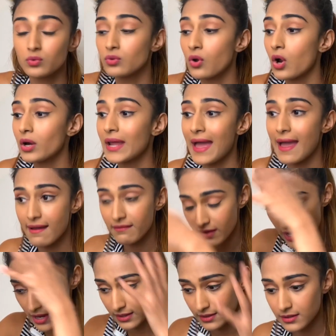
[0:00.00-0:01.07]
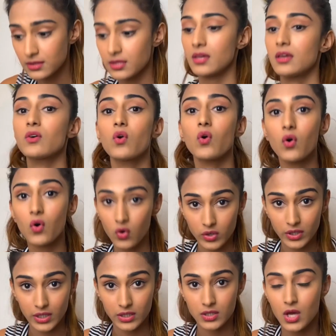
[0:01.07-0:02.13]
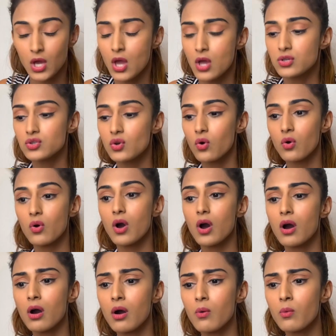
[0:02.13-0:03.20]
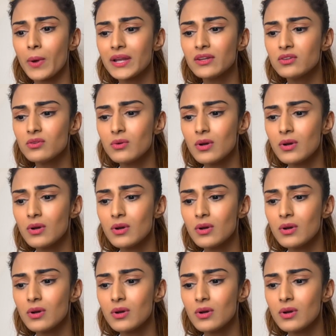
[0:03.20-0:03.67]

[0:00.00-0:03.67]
to not have anything on it. So when